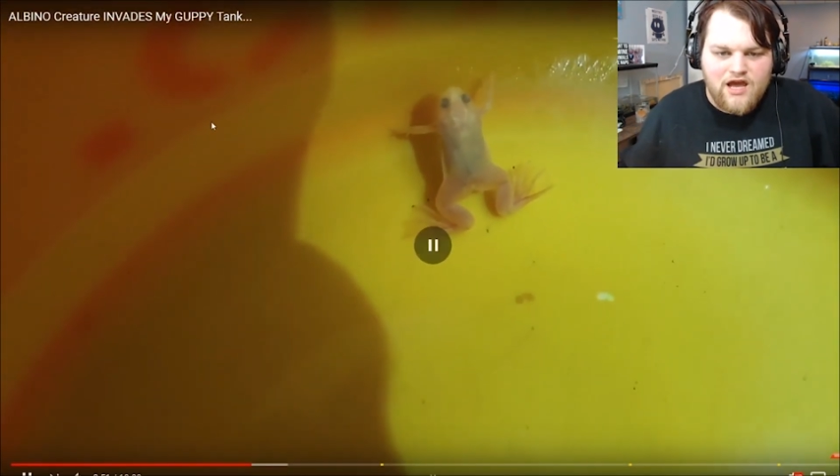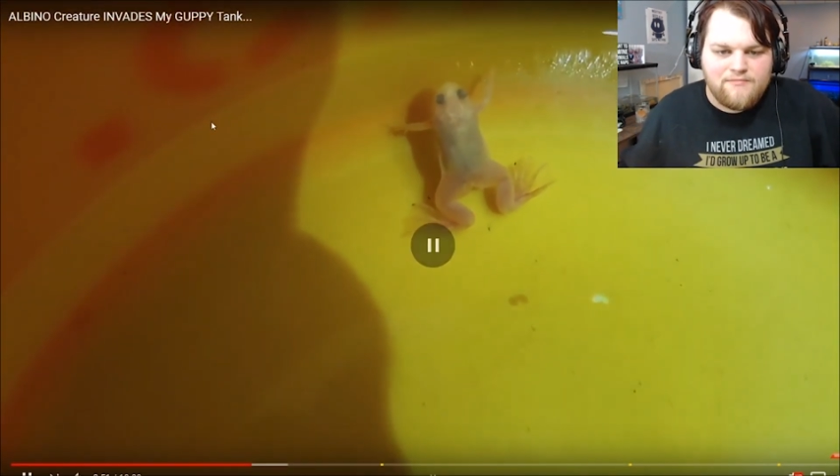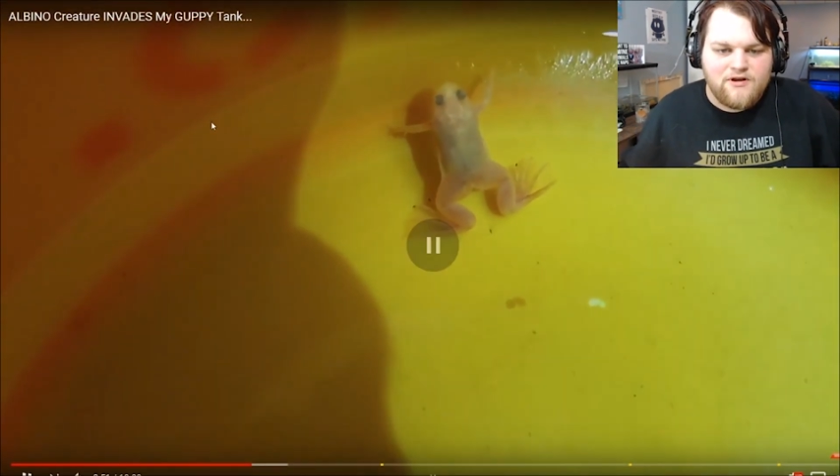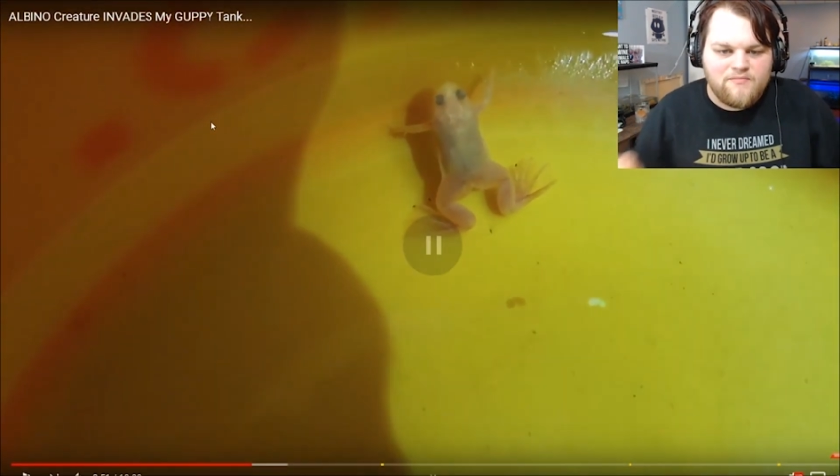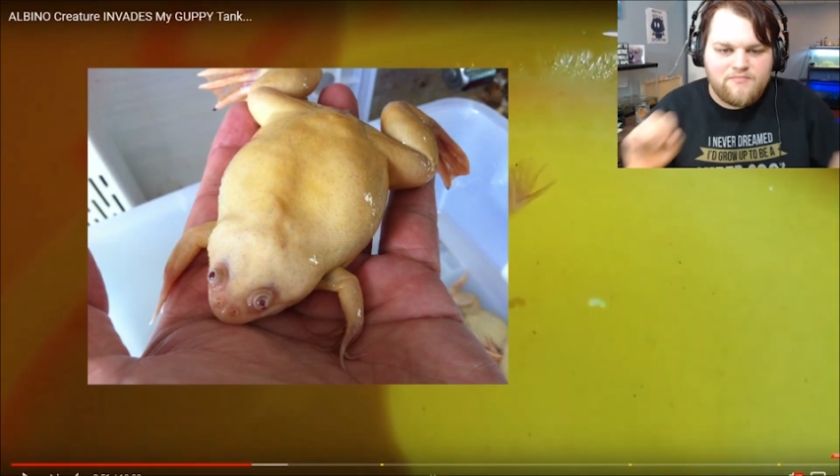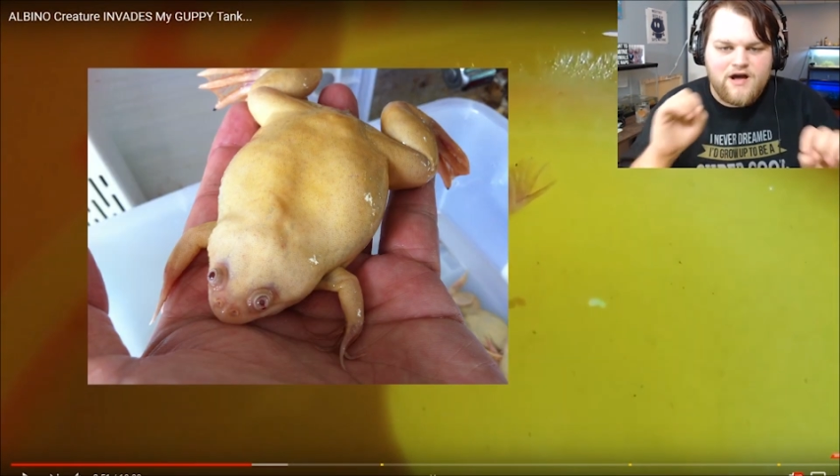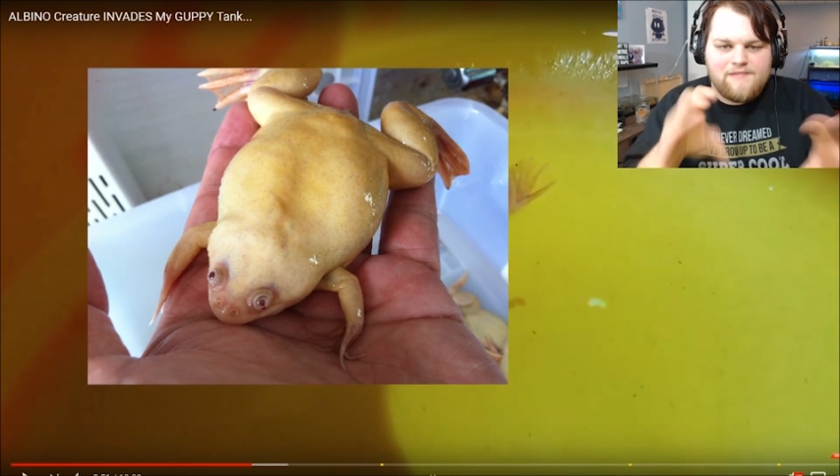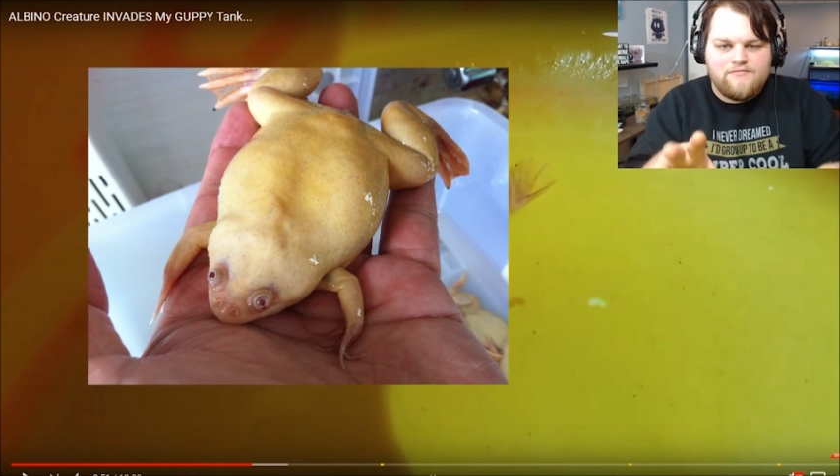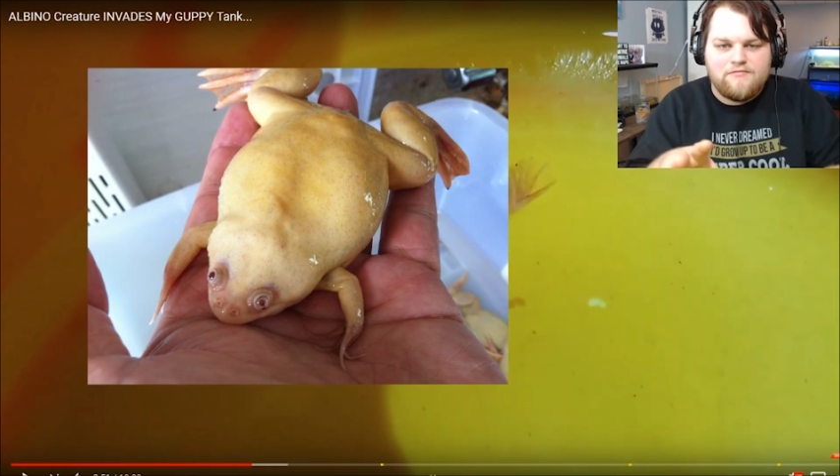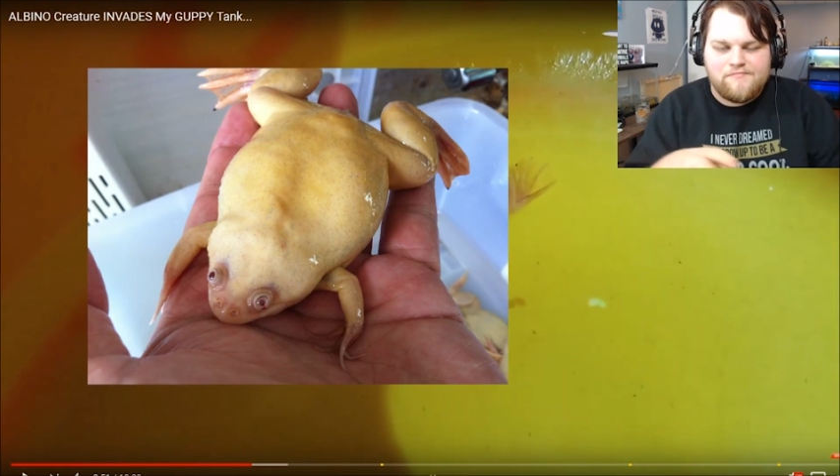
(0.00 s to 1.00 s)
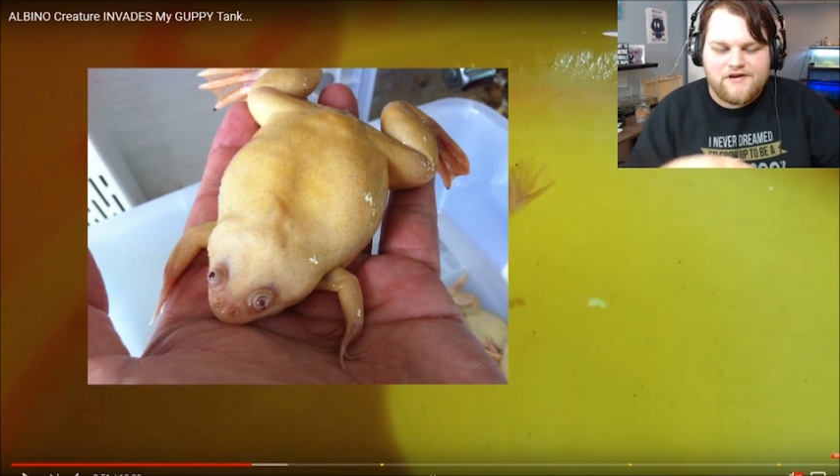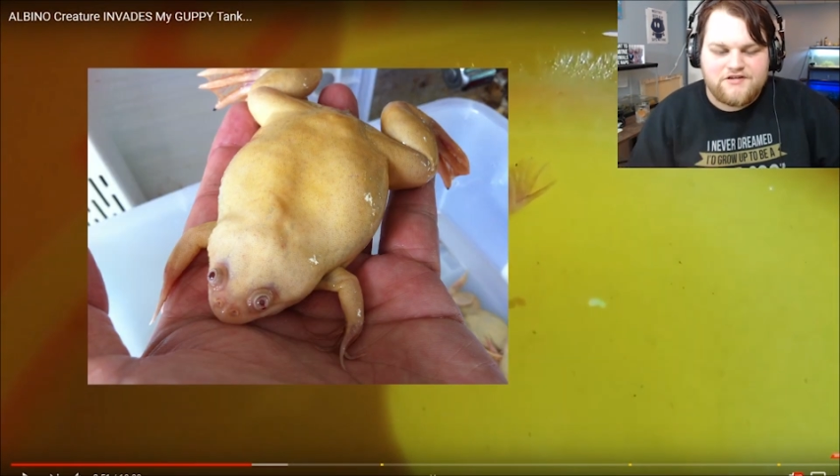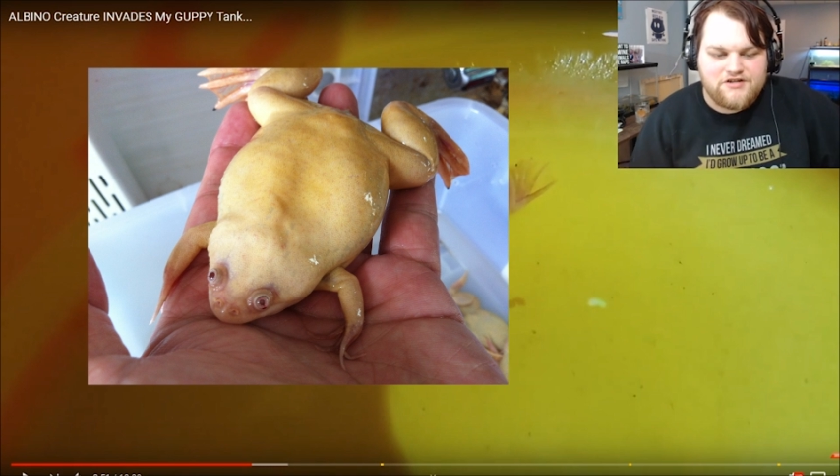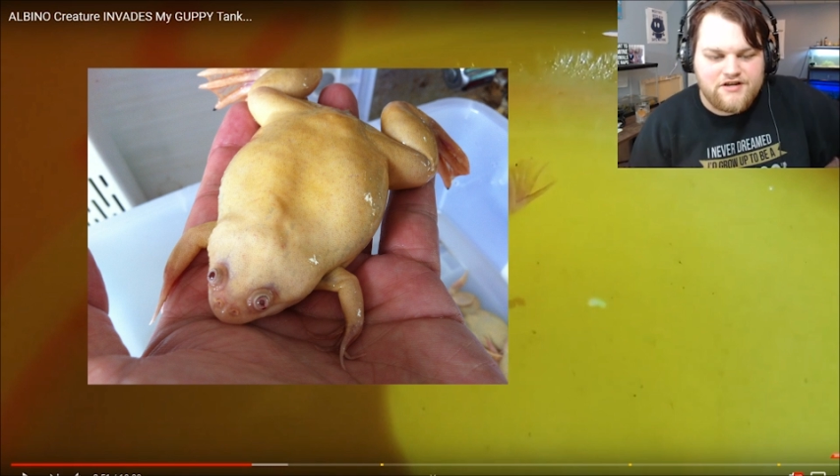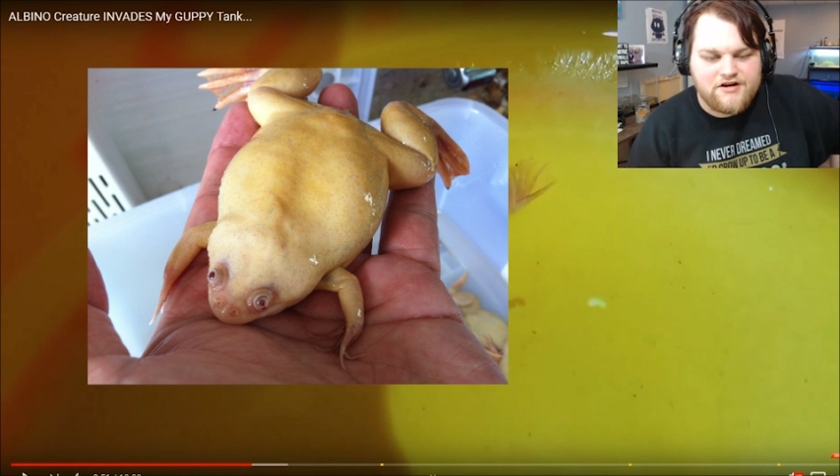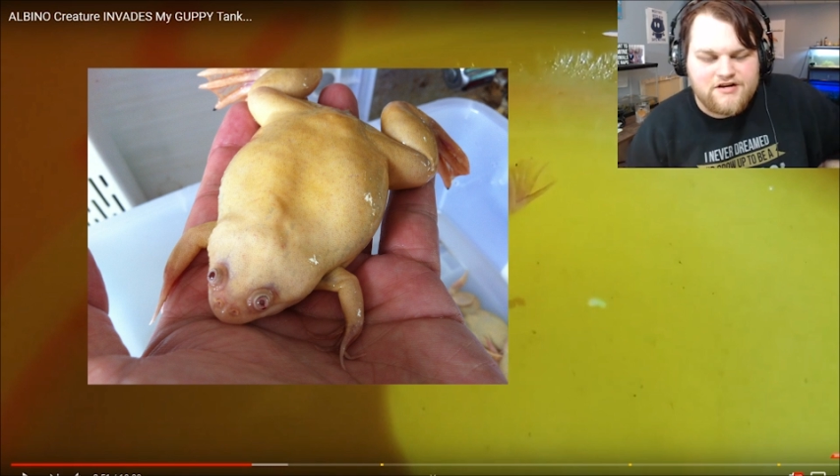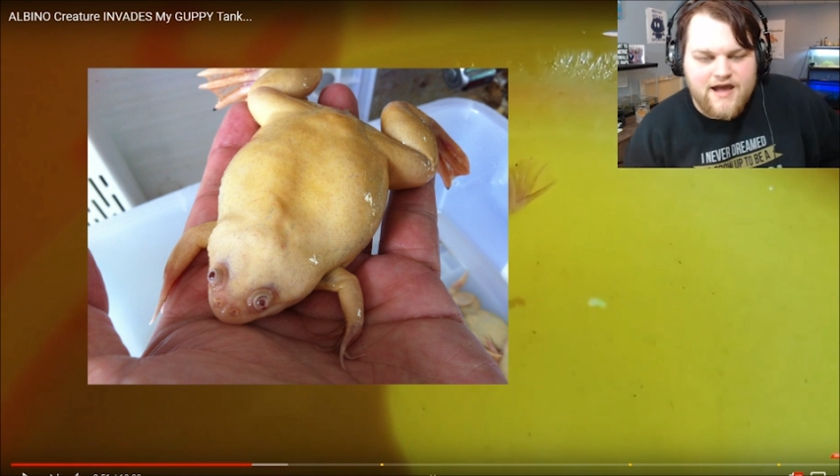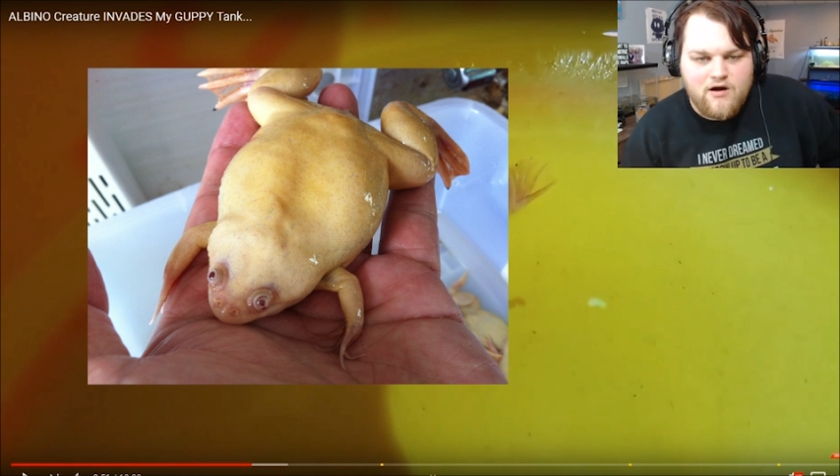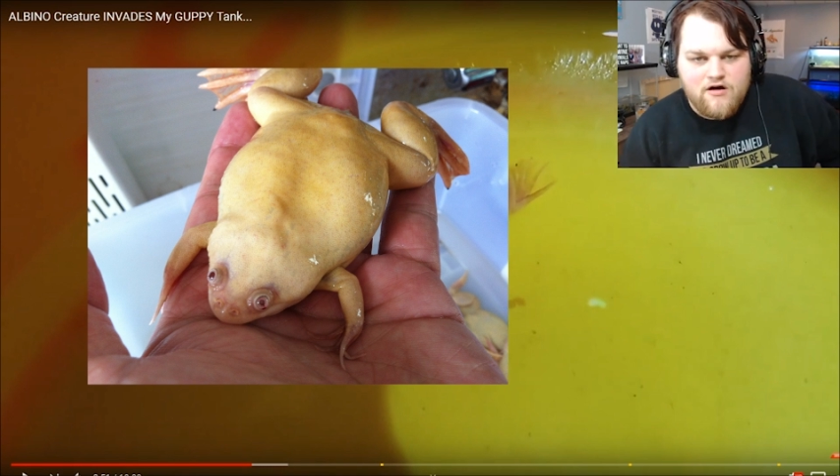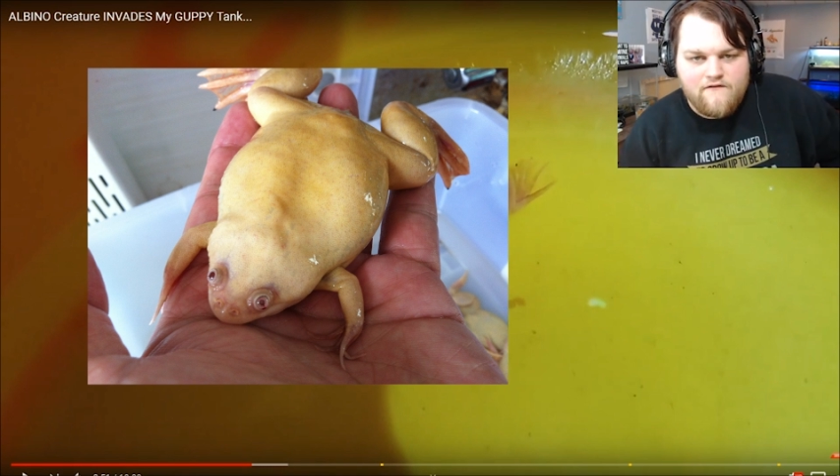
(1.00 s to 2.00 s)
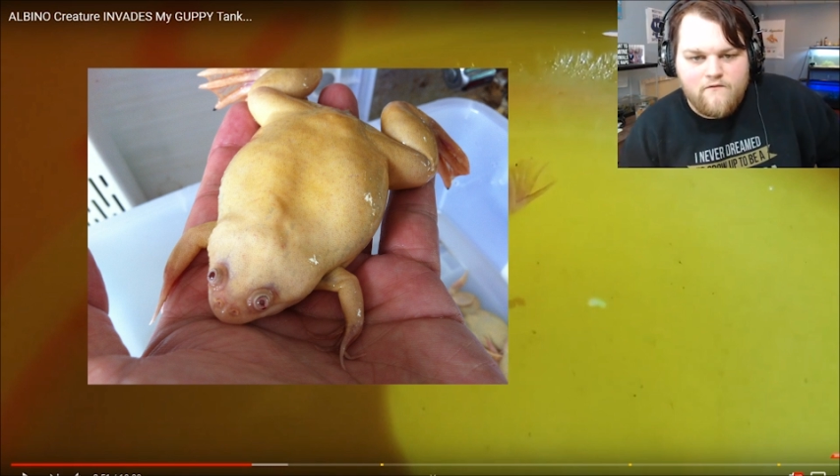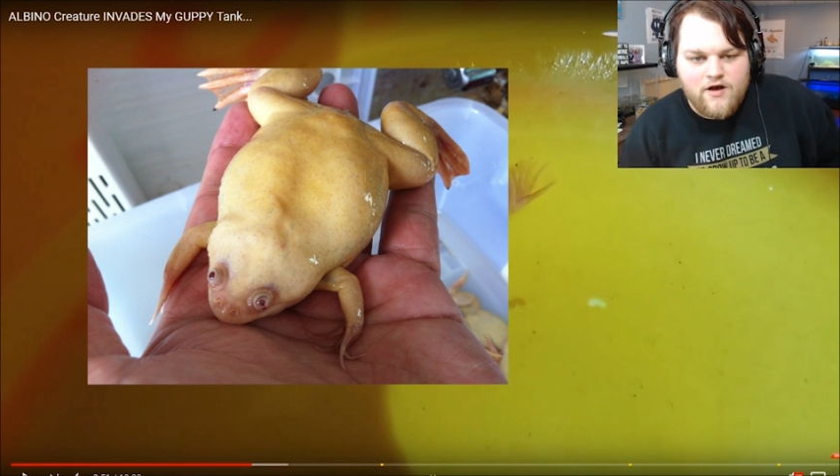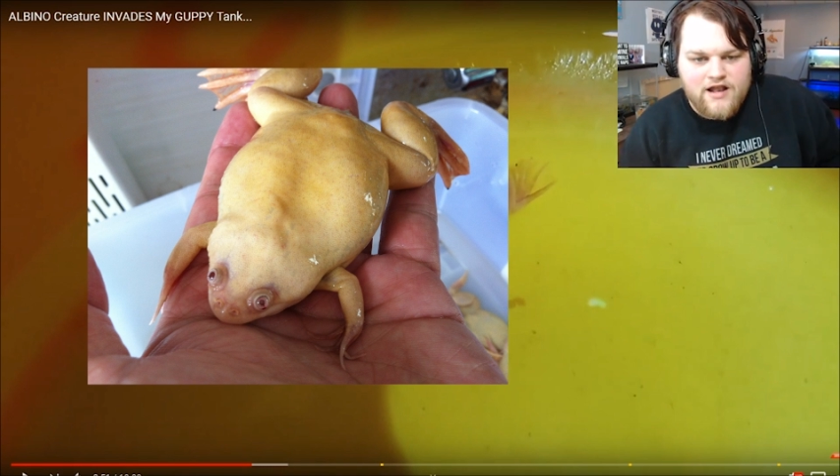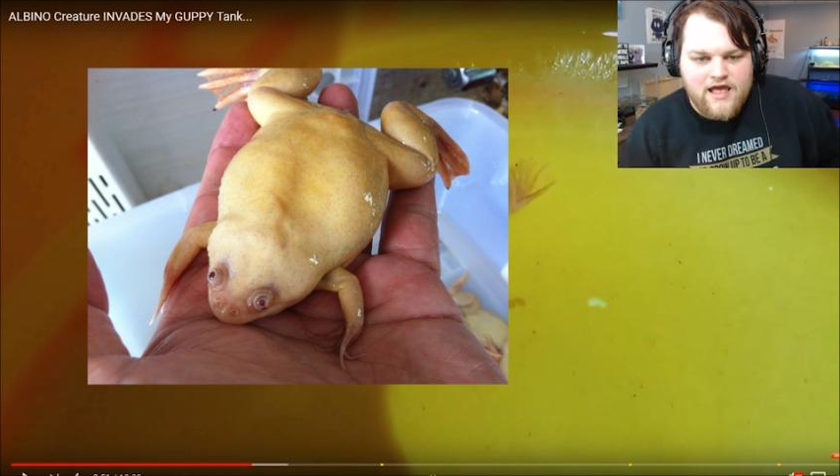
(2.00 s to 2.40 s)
I'm going to pop a picture here now of what